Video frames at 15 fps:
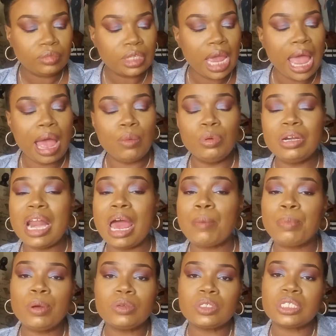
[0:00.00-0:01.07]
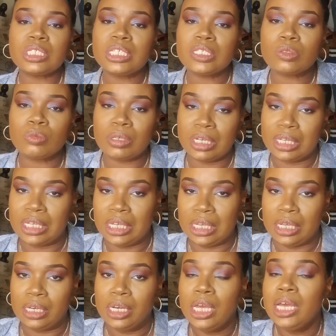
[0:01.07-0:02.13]
I will not purchase this one
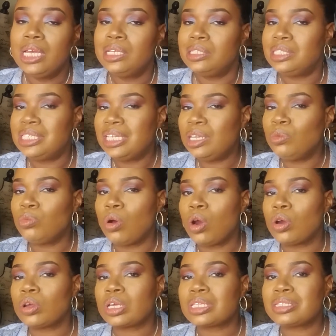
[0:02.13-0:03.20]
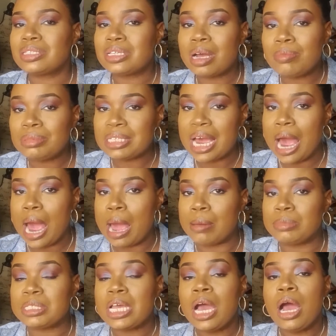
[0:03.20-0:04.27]
again. Did it work?
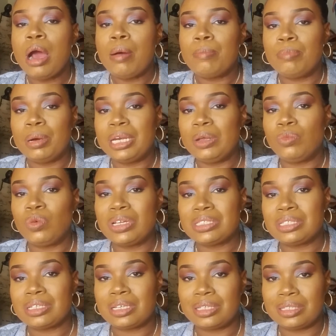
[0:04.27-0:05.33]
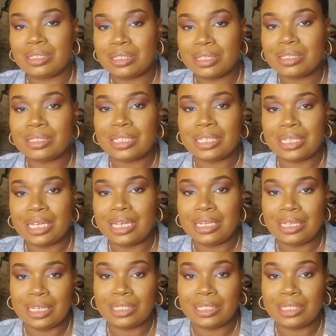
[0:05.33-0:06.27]
Sometimes, but it wasn't consistent in its